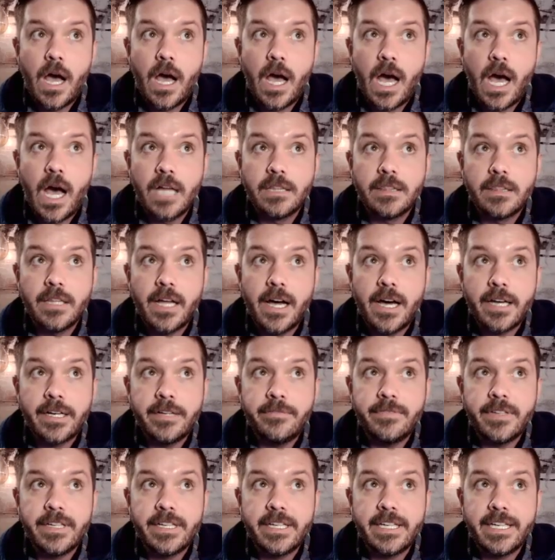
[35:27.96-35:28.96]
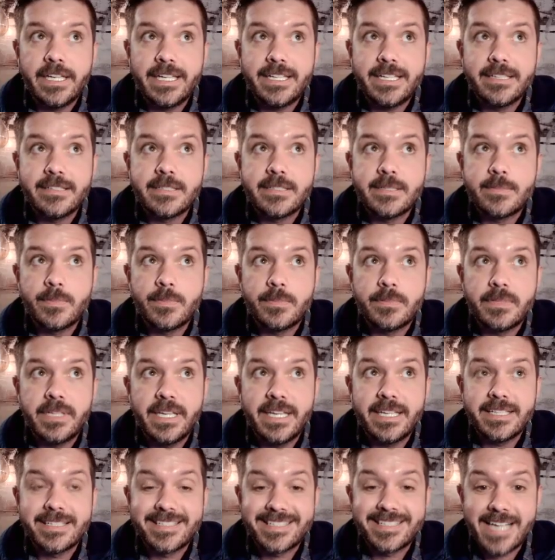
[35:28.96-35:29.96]
A lot of it is
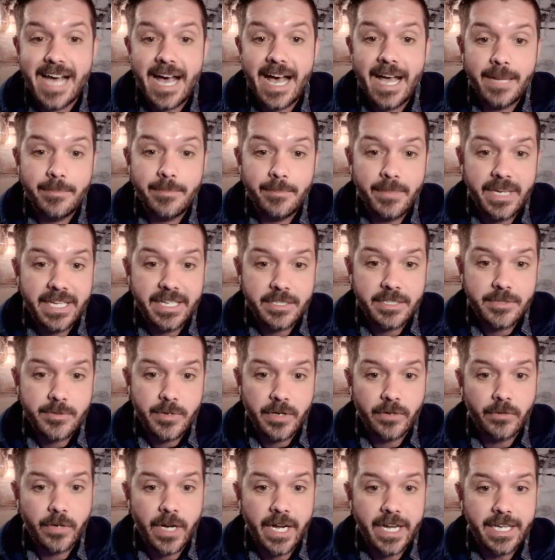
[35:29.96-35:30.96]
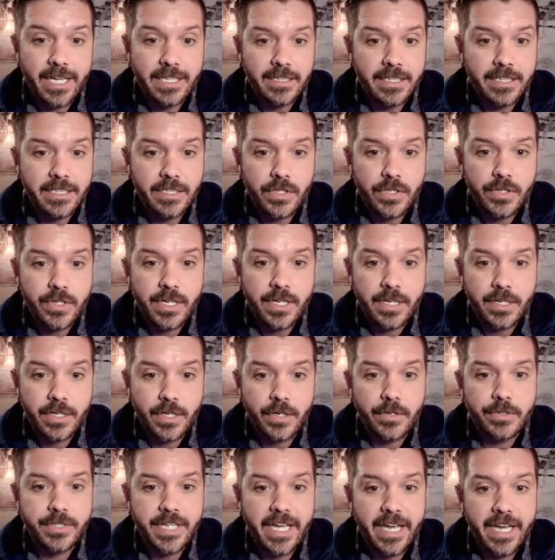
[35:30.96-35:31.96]
time management, right? Like you can
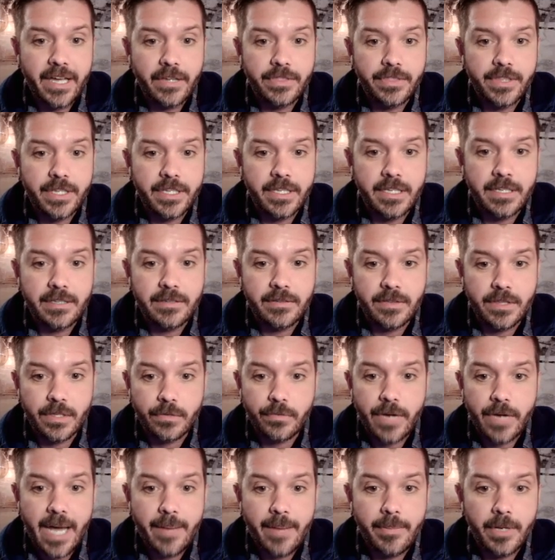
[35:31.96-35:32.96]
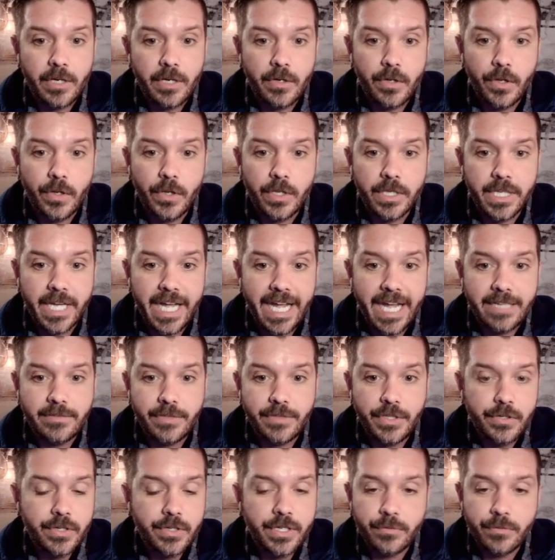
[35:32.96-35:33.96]
go down the rabbit hole and
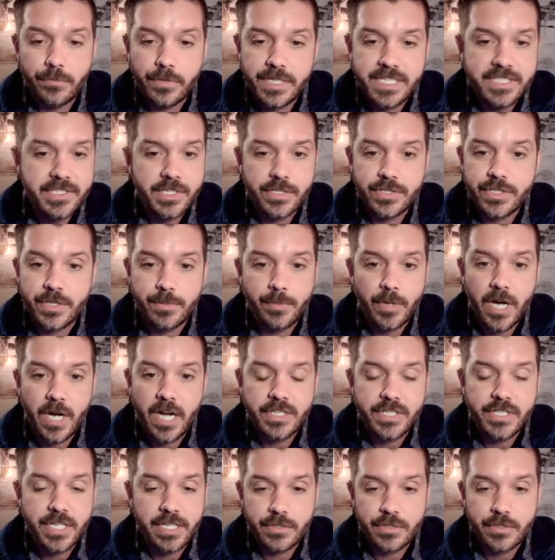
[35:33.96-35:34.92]
you can research a project